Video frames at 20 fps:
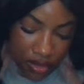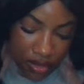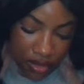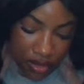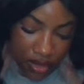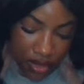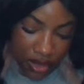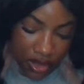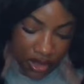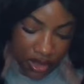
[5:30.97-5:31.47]

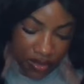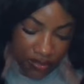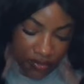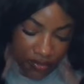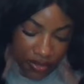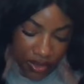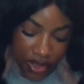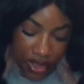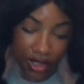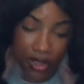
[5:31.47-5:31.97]
because I
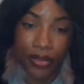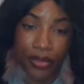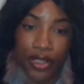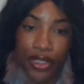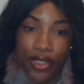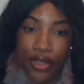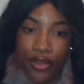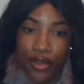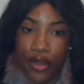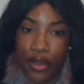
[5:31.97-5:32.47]
feel like I'm gonna
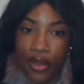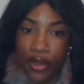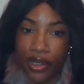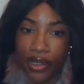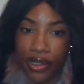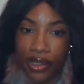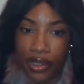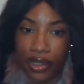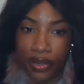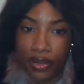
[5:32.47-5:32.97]
get a call
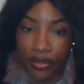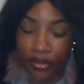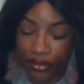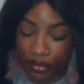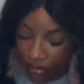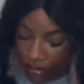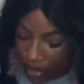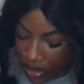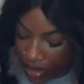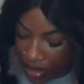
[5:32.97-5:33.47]
again.
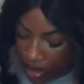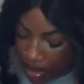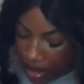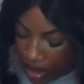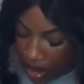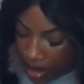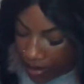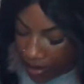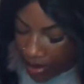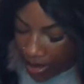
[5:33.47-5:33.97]

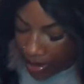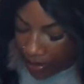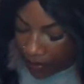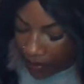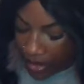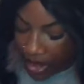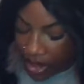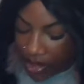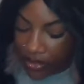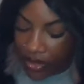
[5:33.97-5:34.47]
All right.
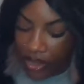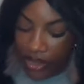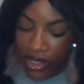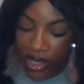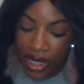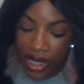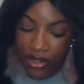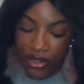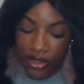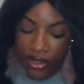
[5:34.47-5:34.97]
The
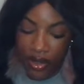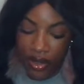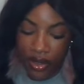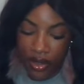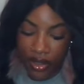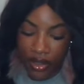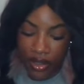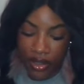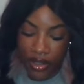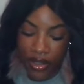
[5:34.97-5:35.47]
next
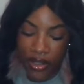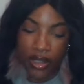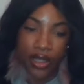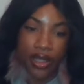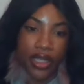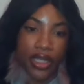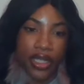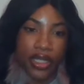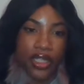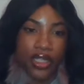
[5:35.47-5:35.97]
card
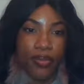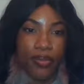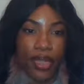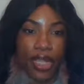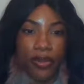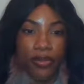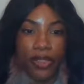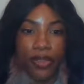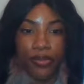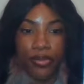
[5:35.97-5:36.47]
is
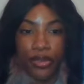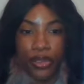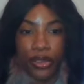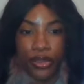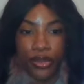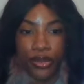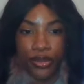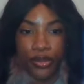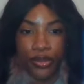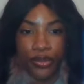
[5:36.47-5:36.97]
Baby
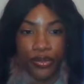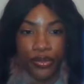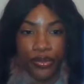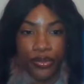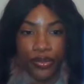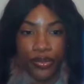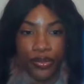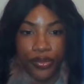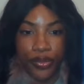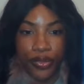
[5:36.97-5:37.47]
Blue.
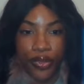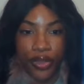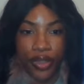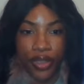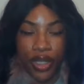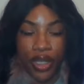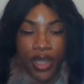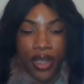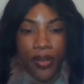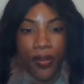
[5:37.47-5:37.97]

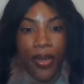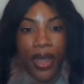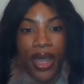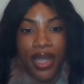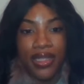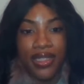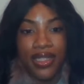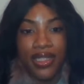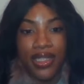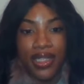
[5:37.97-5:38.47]

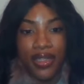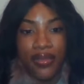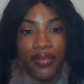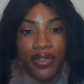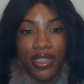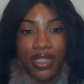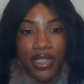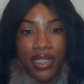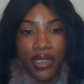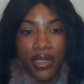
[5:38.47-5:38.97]

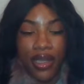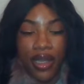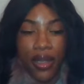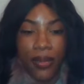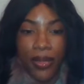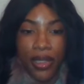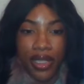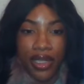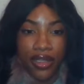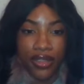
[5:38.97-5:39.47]
Positivity
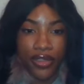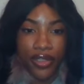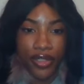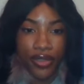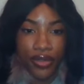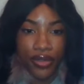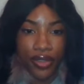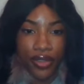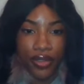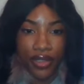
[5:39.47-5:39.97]
coming into
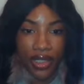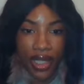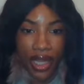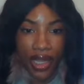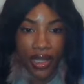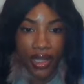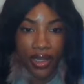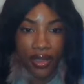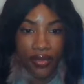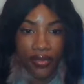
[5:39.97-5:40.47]
your
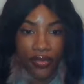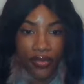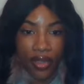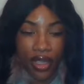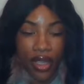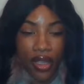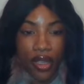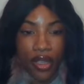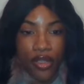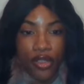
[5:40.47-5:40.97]
life.
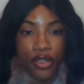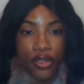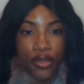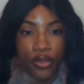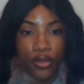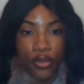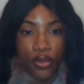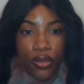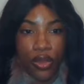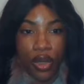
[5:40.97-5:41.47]

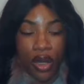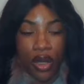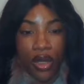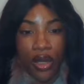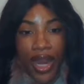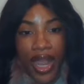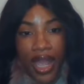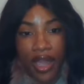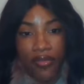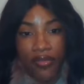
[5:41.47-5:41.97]
You are
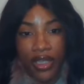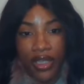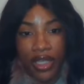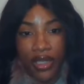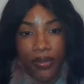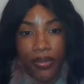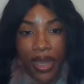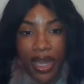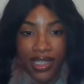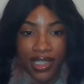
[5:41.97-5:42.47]
having
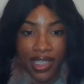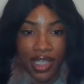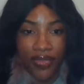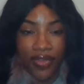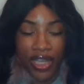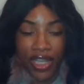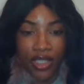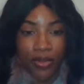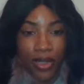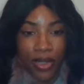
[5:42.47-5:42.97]
positive
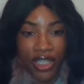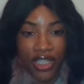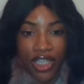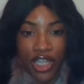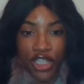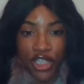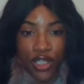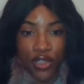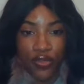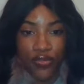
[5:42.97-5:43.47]

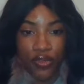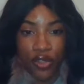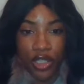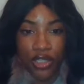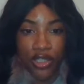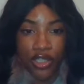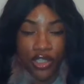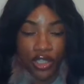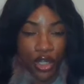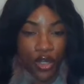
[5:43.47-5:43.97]
expectations for
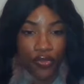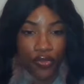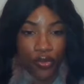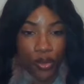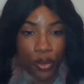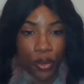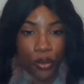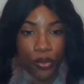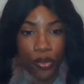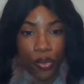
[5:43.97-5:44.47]
yourself,
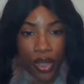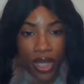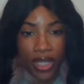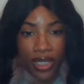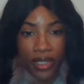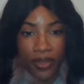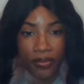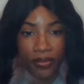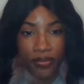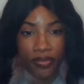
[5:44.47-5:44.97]
group
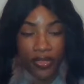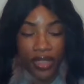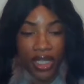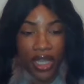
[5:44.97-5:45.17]
one,